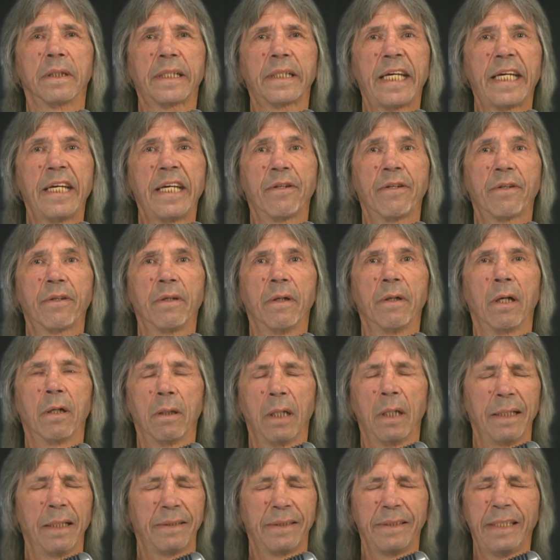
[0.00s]

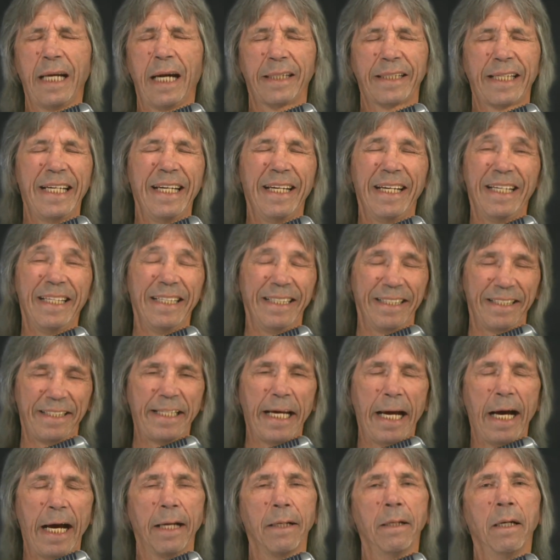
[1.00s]
his
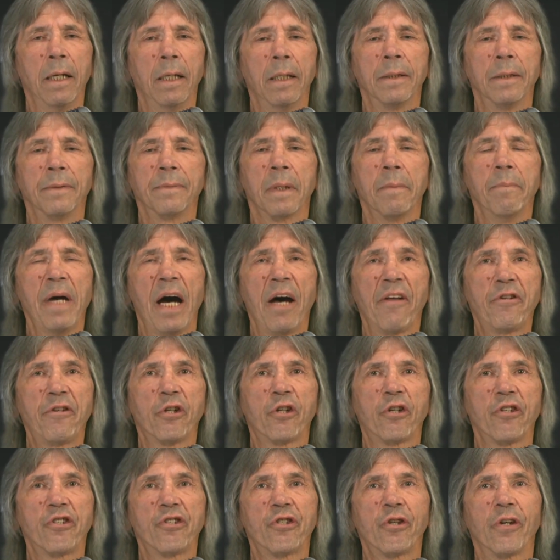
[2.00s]
dad,
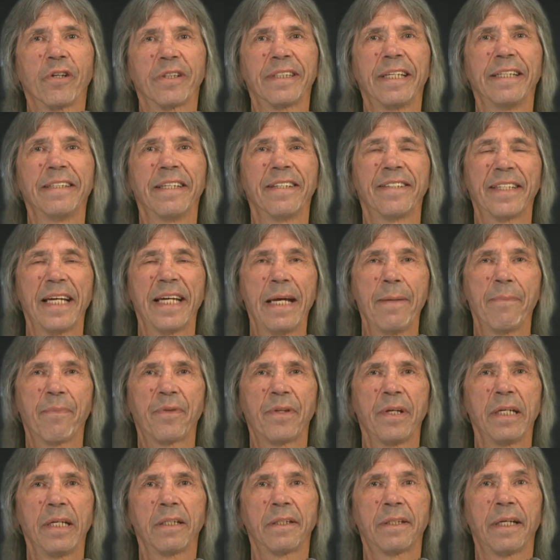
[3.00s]
Matthew Tkachuk did the same
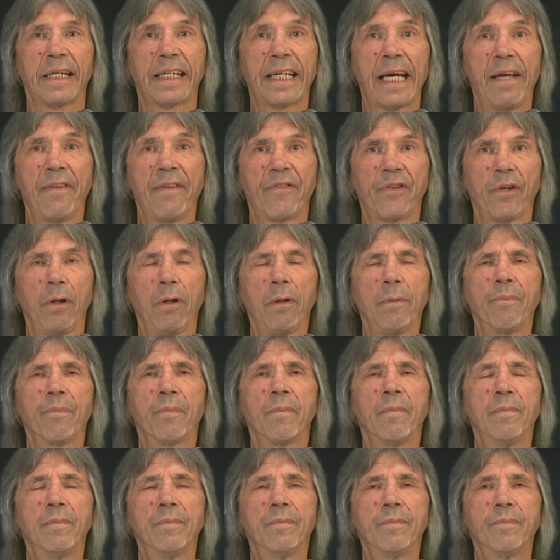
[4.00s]
thing to Gensel.
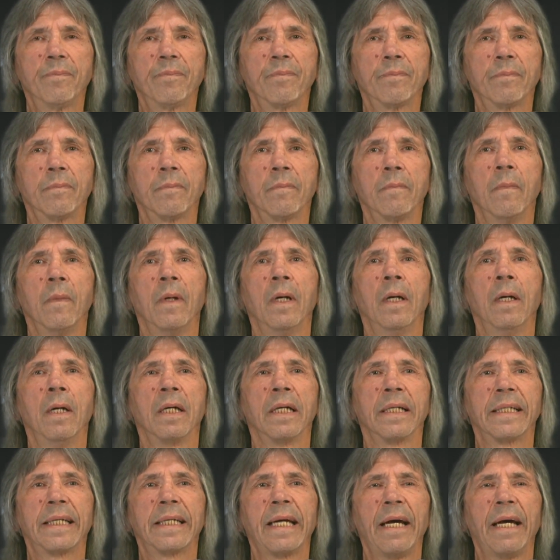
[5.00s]

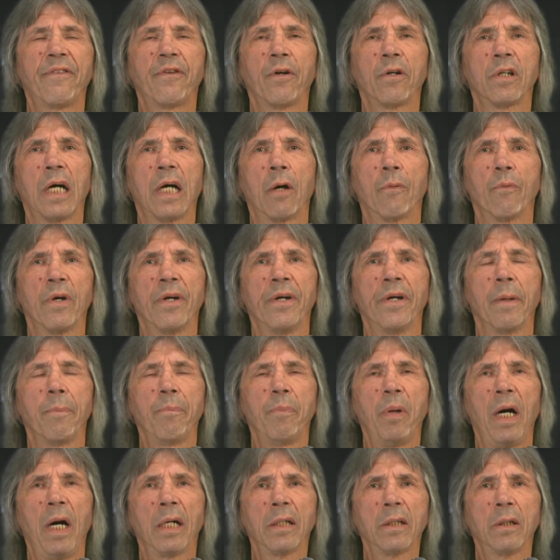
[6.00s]
Gensel got rid of the
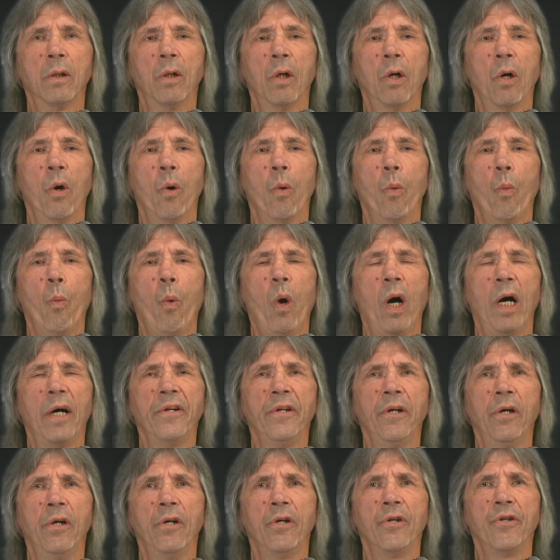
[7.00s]
puck.
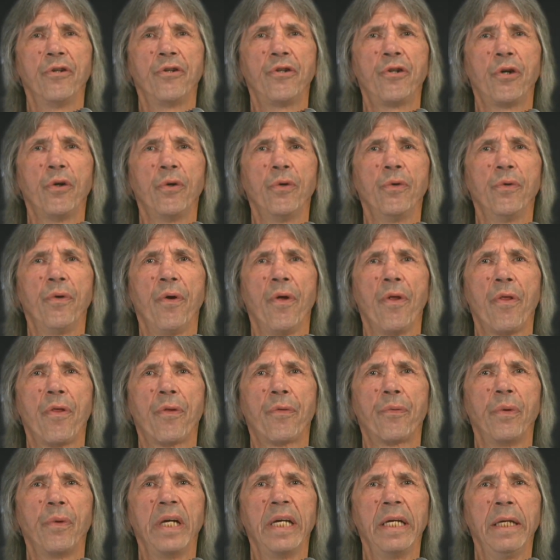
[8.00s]
1, 2,
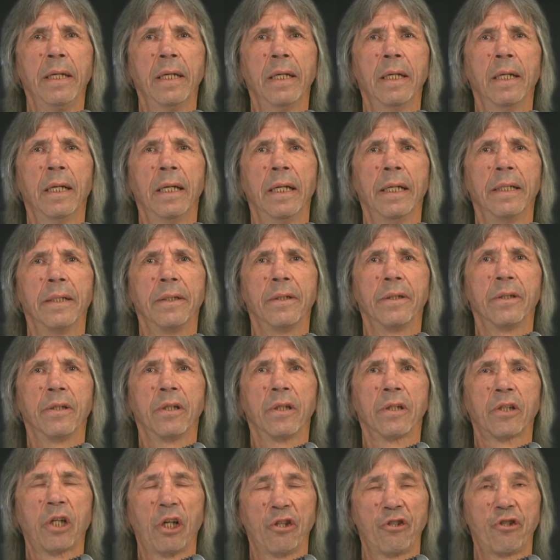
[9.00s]
3.
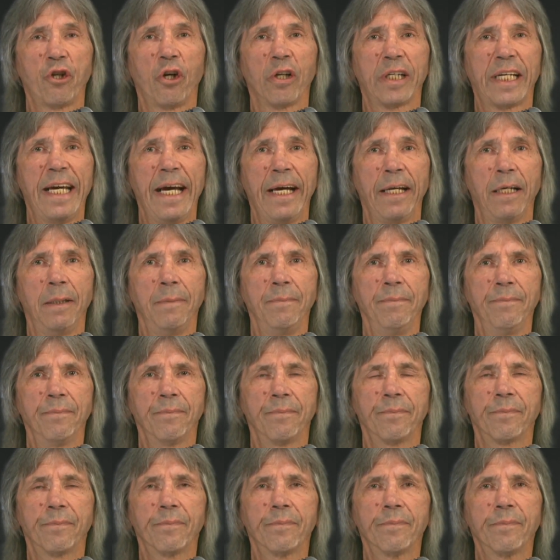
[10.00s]
Tkachuk hit him.
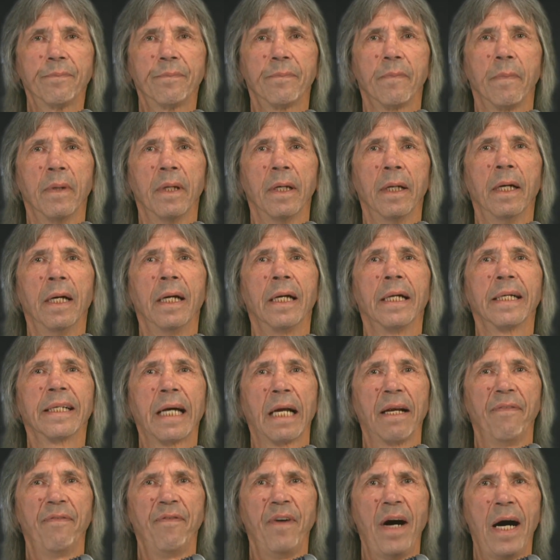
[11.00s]

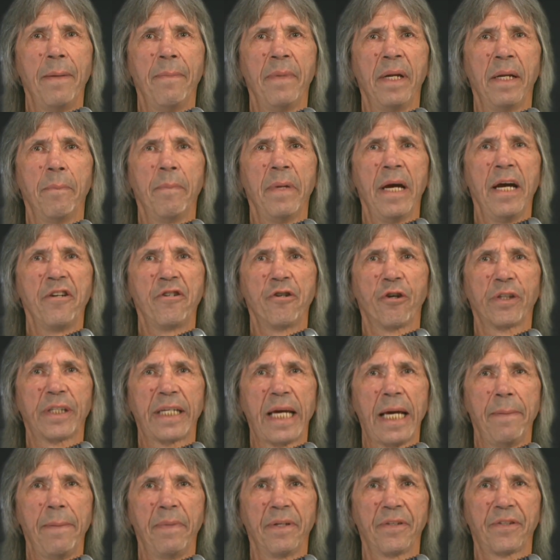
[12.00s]
Got a 5-minute major,
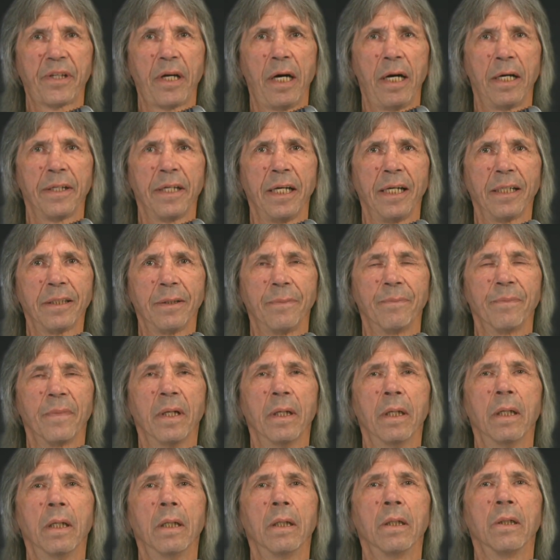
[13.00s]
game misconduct.
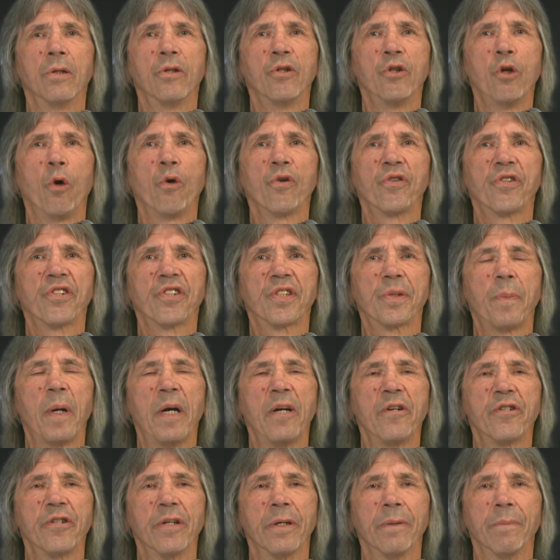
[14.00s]
No
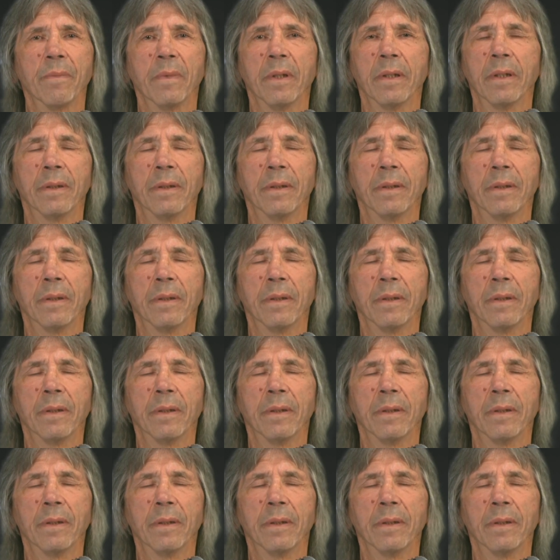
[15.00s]
suspension.